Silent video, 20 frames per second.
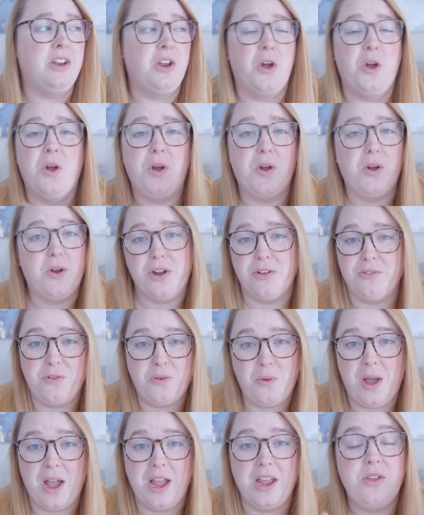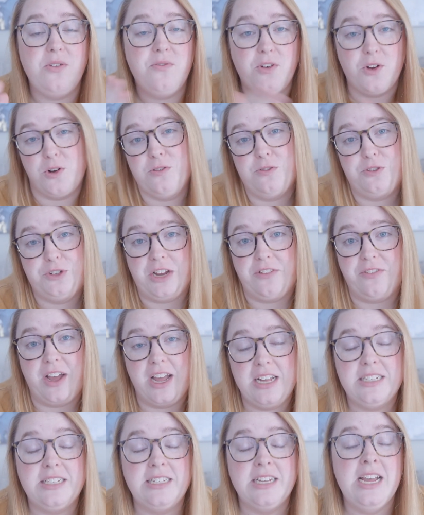heard of Hawaii, you've heard of Shave
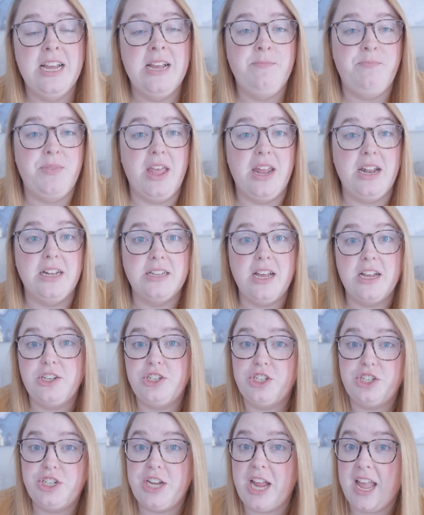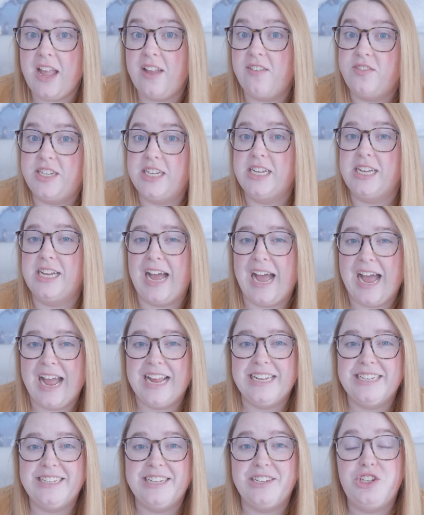Ice. And it's not shaved
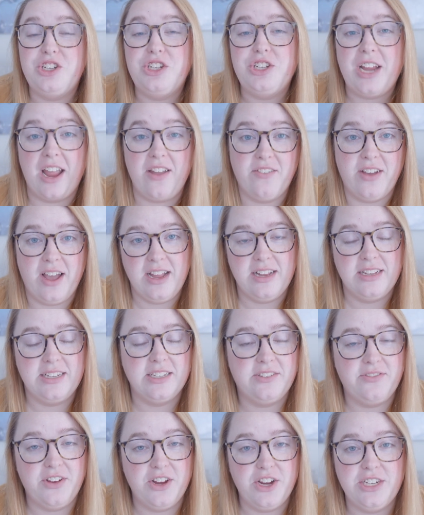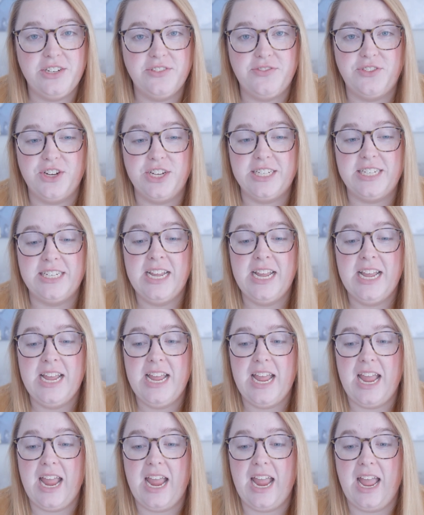ice, it's shave ice. It's very different,
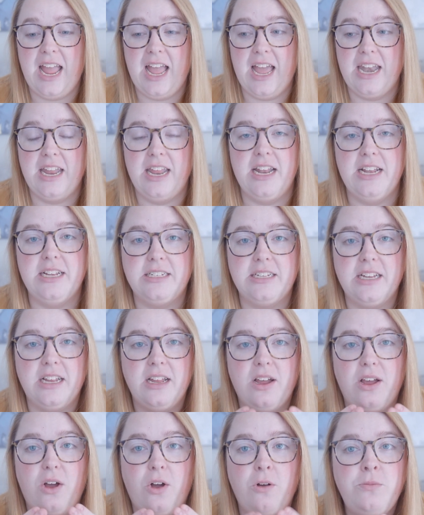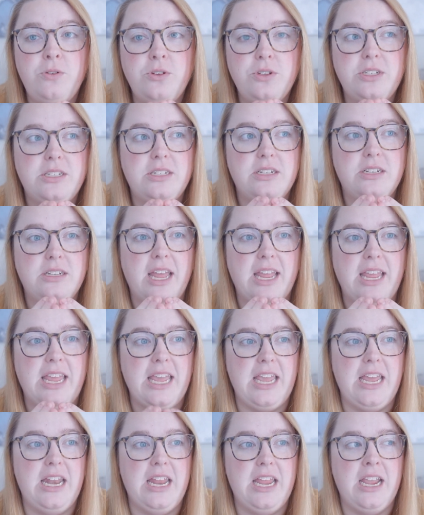and it is almost like
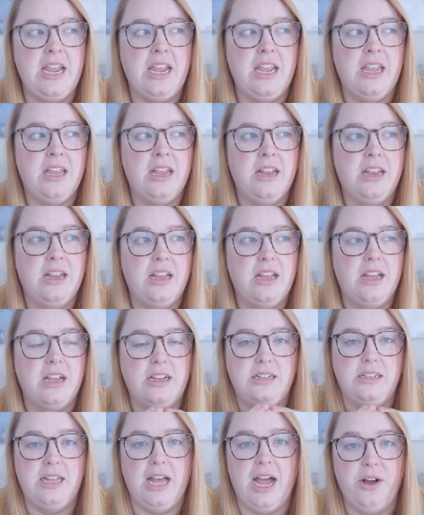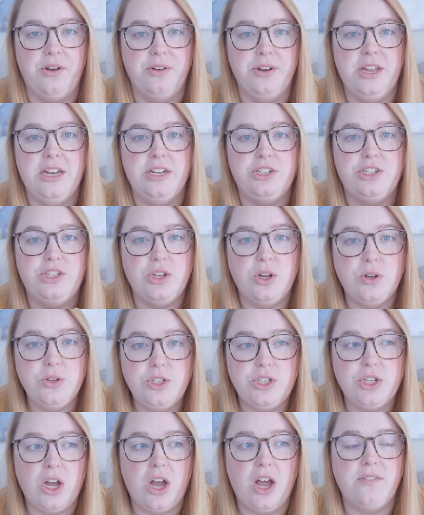eating a cloud. It is so
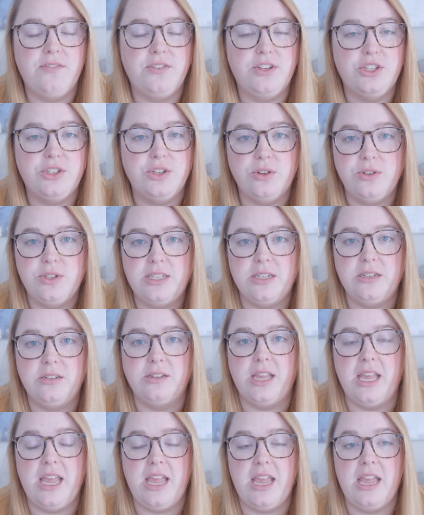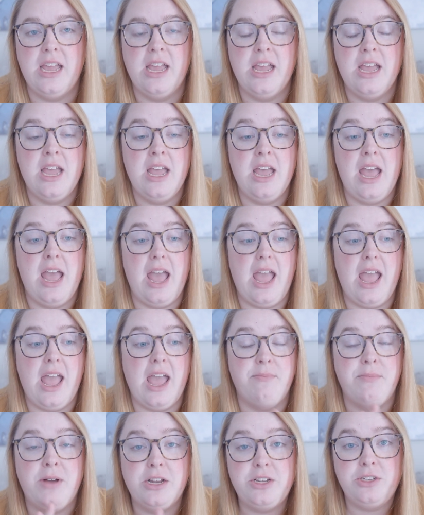soft, so silky,
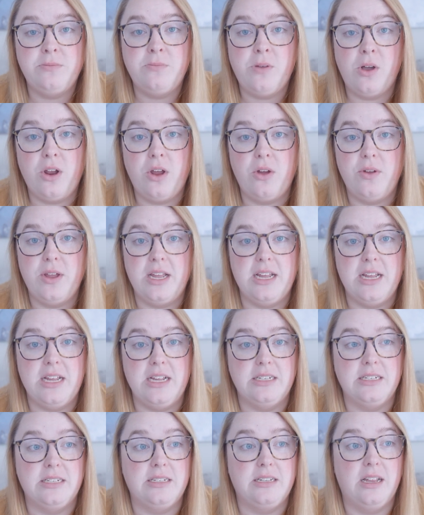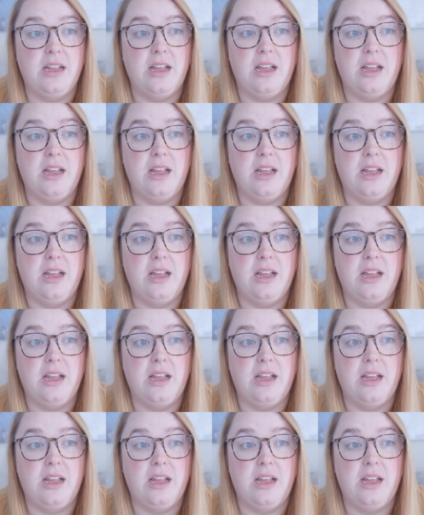and Matsumoto is